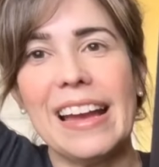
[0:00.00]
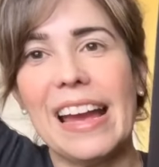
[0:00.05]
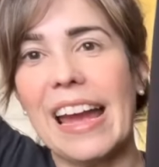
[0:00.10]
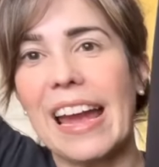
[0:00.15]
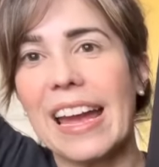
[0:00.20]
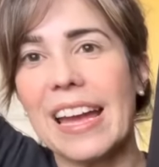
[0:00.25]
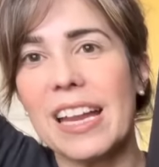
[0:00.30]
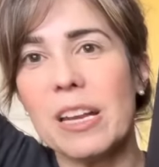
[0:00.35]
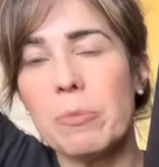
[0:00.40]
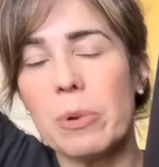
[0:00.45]

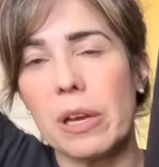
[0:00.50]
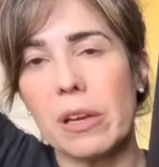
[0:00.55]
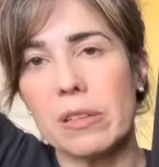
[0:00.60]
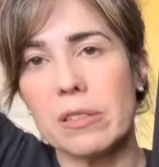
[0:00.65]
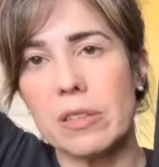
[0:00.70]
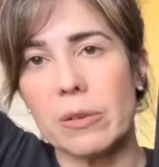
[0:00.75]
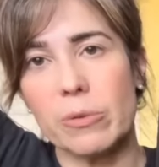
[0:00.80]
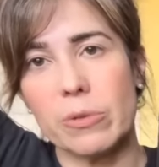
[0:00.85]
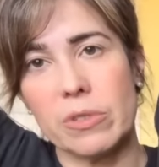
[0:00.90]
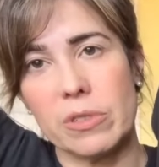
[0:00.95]
and because
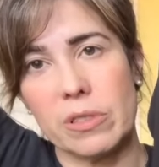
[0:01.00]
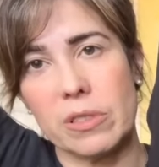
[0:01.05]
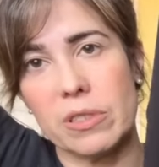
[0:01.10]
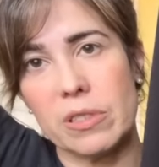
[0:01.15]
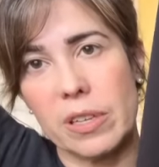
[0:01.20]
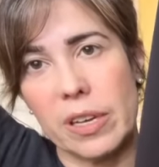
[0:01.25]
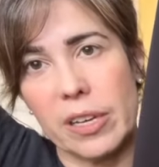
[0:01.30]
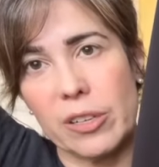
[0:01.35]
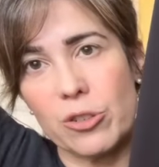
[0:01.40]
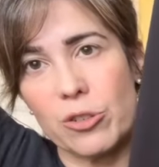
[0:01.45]
it was in
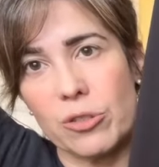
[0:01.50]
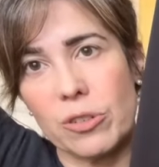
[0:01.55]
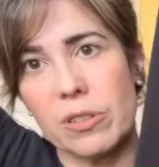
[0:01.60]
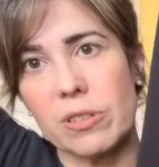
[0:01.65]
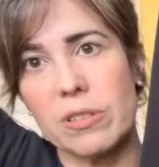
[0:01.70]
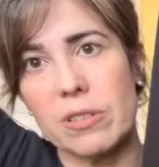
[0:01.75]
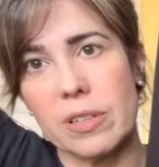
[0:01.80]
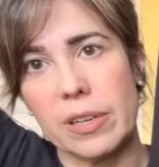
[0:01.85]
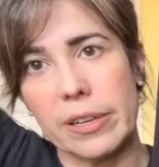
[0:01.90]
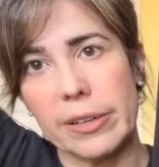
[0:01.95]
such
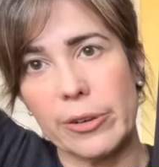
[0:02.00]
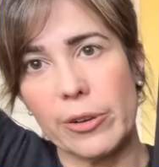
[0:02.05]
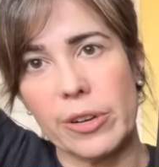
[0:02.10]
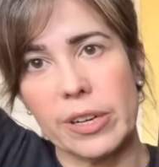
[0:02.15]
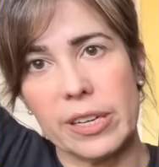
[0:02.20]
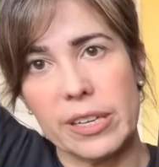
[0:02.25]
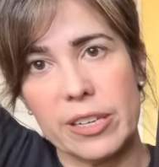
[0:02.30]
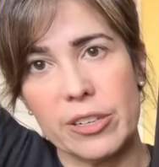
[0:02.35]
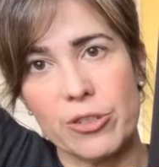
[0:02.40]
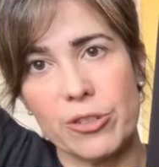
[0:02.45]
stellar
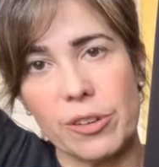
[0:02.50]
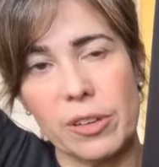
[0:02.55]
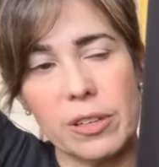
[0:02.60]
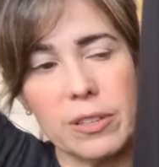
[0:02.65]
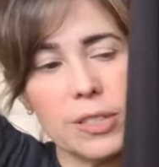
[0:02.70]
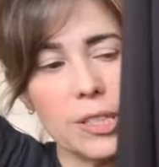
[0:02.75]
condition.